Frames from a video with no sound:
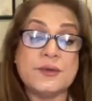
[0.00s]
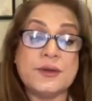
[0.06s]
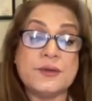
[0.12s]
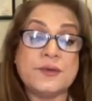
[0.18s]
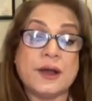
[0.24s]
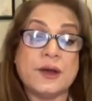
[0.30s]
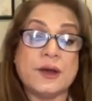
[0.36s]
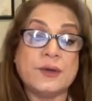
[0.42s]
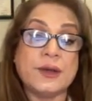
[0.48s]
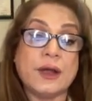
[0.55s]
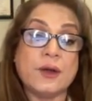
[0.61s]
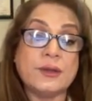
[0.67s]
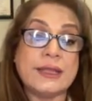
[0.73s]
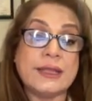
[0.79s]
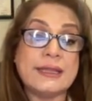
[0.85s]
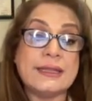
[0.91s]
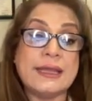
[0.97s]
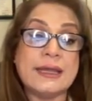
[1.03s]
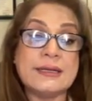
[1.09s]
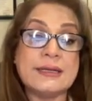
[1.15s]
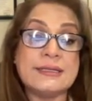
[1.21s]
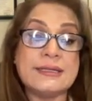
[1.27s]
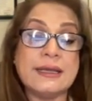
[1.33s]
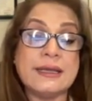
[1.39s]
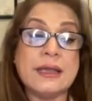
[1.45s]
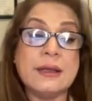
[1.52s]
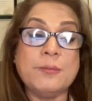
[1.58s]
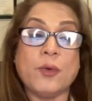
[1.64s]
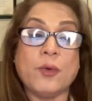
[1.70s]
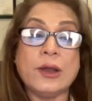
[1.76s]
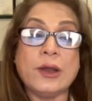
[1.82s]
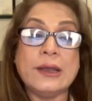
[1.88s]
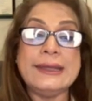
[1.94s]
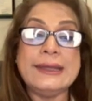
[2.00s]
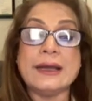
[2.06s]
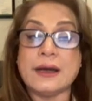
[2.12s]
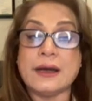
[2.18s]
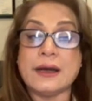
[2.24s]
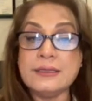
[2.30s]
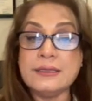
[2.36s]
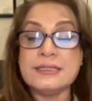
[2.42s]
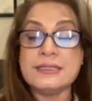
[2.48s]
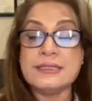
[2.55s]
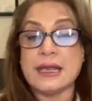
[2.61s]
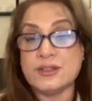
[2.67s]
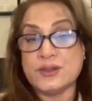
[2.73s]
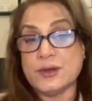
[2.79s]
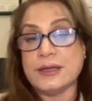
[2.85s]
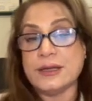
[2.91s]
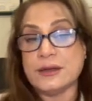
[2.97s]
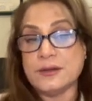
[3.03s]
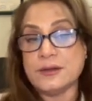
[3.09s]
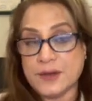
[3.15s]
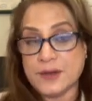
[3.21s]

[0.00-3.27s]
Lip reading: we found out that they are taking polyunsaturated